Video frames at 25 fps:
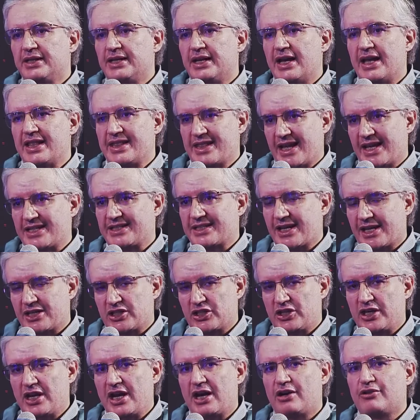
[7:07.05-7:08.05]
and that's
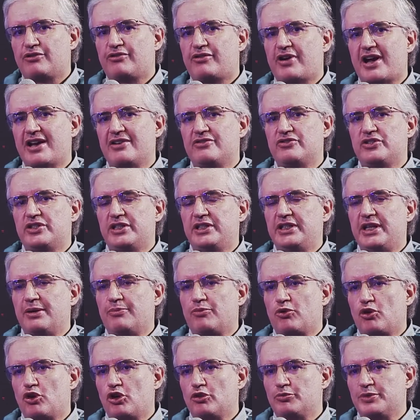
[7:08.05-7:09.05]
actually how 5G
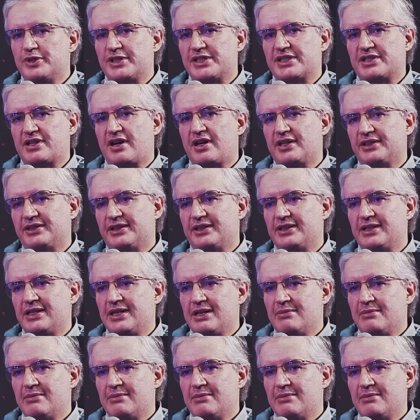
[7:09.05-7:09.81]
deployment started.